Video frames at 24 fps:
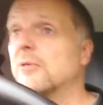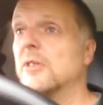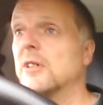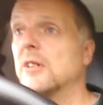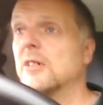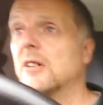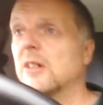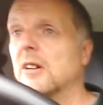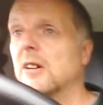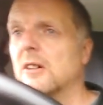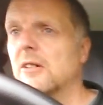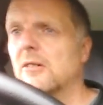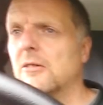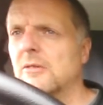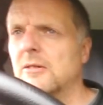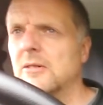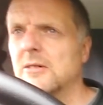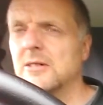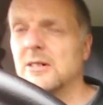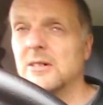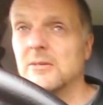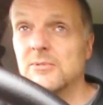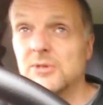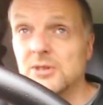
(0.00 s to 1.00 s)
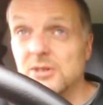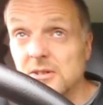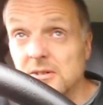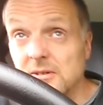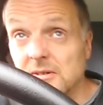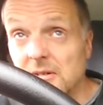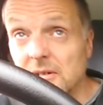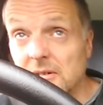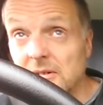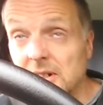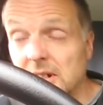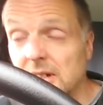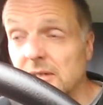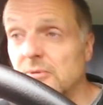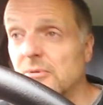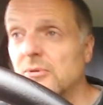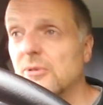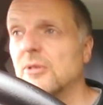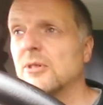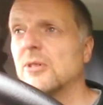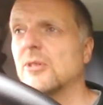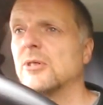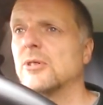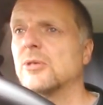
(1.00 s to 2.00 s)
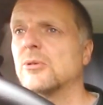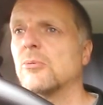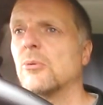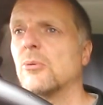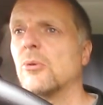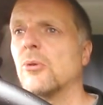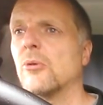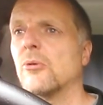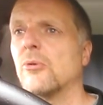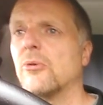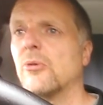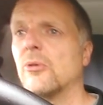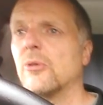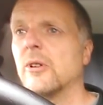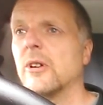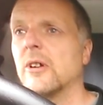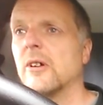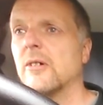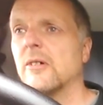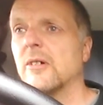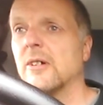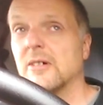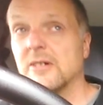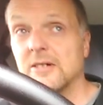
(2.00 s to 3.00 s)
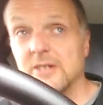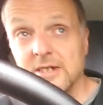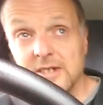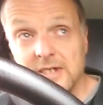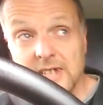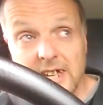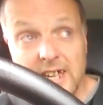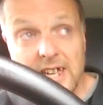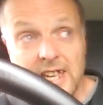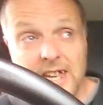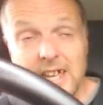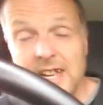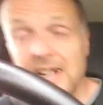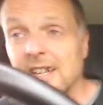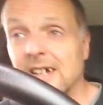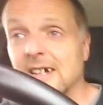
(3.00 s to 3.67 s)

for your girl, still going out for a nice walk for you today